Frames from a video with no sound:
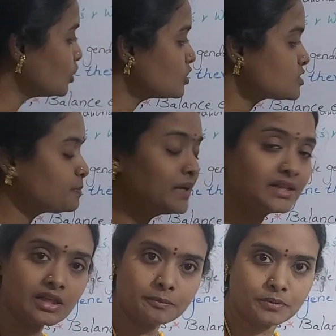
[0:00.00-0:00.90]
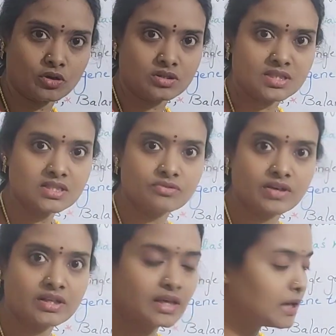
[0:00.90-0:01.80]
splitting process, where
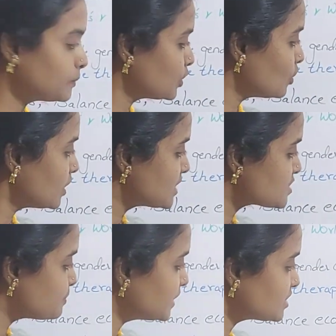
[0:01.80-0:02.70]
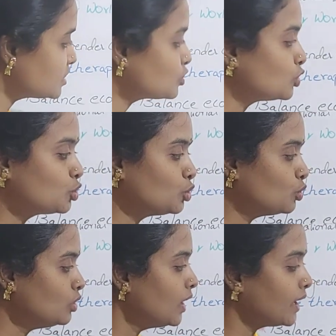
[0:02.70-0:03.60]
the embryo is split into
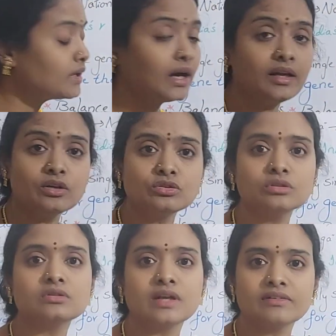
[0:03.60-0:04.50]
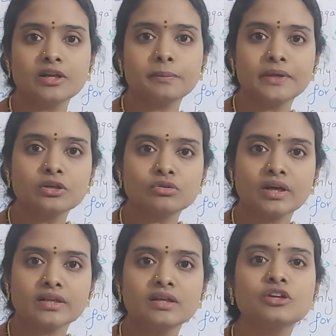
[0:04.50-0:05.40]
two and allowed to develop into
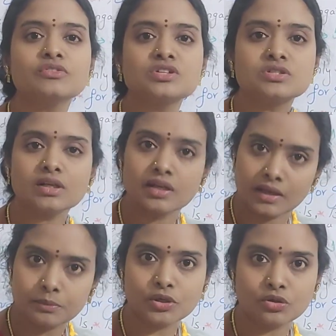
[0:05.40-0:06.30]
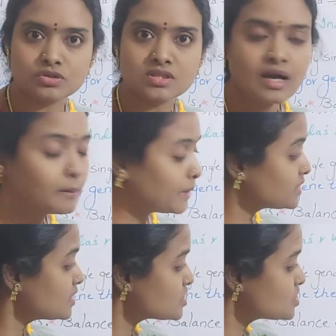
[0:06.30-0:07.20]
an individual embryos, but
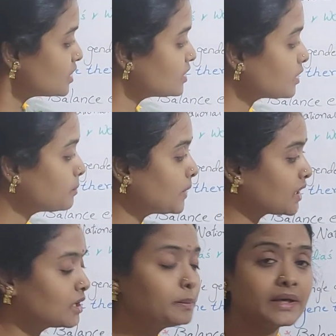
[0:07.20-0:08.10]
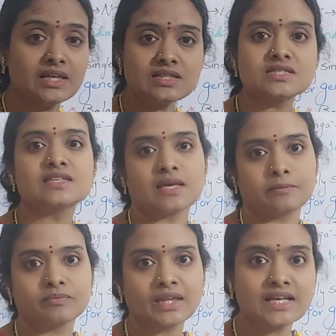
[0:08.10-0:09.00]
their genetic makeup is same.
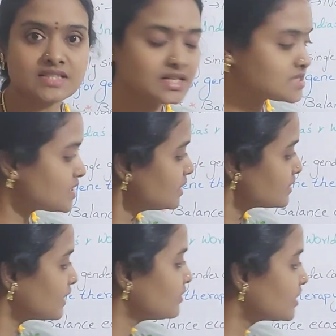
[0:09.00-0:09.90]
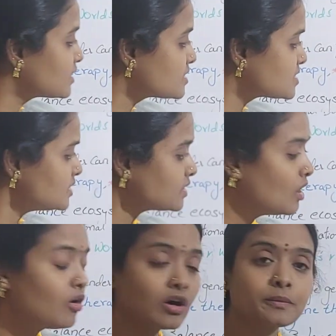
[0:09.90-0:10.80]
As a result, they will result
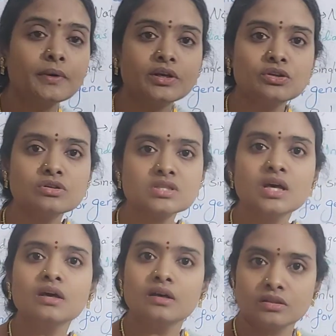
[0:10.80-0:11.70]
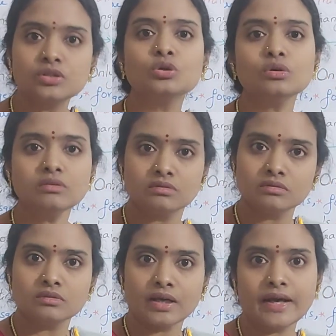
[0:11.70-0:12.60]
or produce two
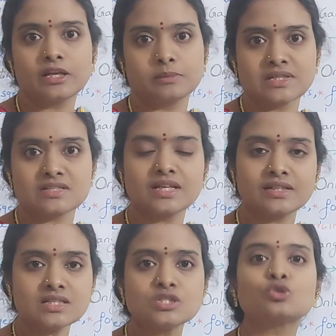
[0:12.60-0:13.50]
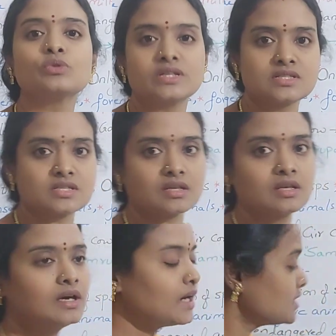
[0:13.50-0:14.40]
animals, that is twins.
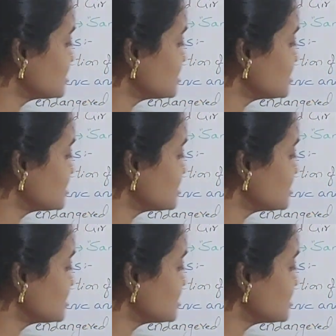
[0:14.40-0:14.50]
Hence it